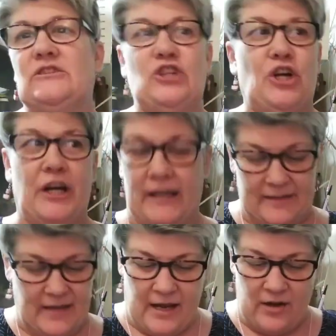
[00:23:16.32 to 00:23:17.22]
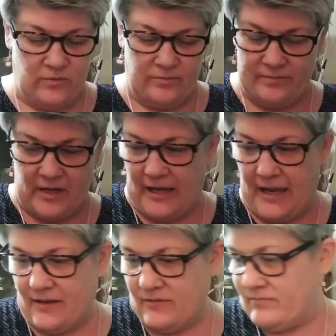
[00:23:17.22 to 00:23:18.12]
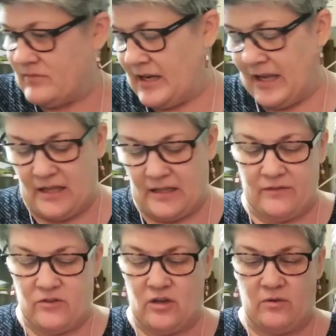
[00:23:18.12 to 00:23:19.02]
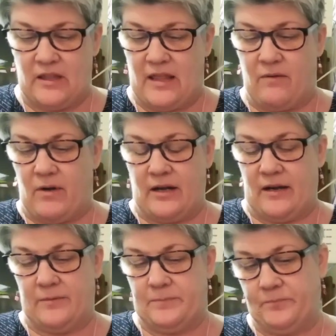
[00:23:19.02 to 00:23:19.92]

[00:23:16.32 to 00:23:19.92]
Sorry, I can't leave to go get that right now.